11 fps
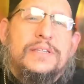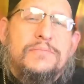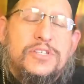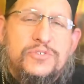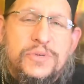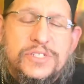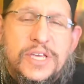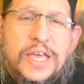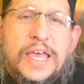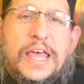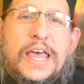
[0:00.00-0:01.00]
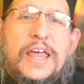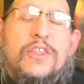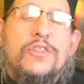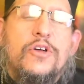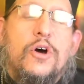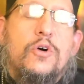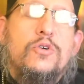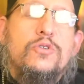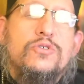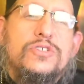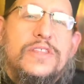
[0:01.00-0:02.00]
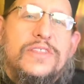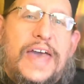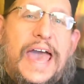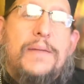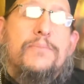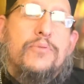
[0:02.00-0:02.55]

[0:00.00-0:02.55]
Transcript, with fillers: the mysteries, those that